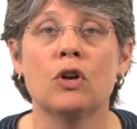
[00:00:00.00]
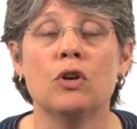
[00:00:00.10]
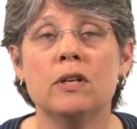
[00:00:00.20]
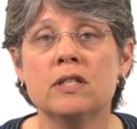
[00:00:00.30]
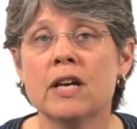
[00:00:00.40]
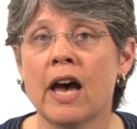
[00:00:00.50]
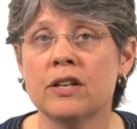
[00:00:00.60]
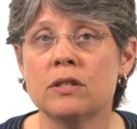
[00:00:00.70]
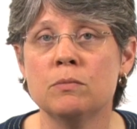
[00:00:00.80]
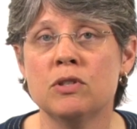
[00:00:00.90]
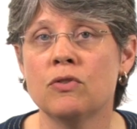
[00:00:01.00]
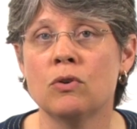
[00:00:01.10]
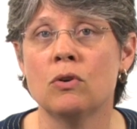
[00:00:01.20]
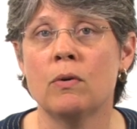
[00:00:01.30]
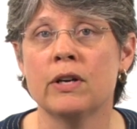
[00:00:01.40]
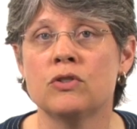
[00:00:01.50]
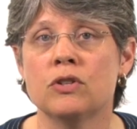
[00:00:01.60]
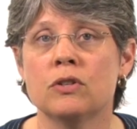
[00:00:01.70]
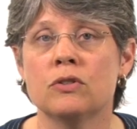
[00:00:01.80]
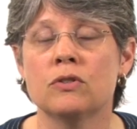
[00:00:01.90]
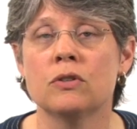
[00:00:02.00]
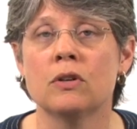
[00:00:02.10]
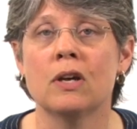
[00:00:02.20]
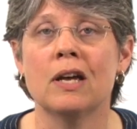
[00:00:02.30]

You need to ask them difficult questions